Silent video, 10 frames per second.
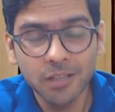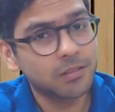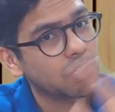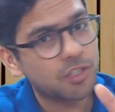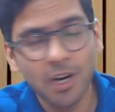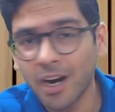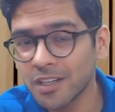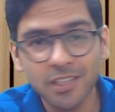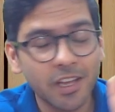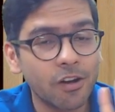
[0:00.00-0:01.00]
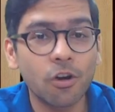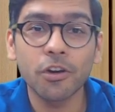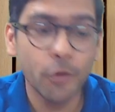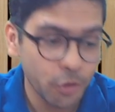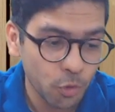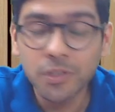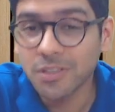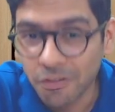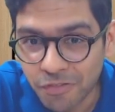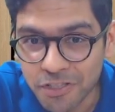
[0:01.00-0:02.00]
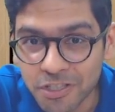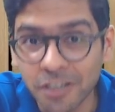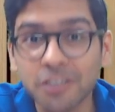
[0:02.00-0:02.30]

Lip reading: the charts are not going to be sufficient.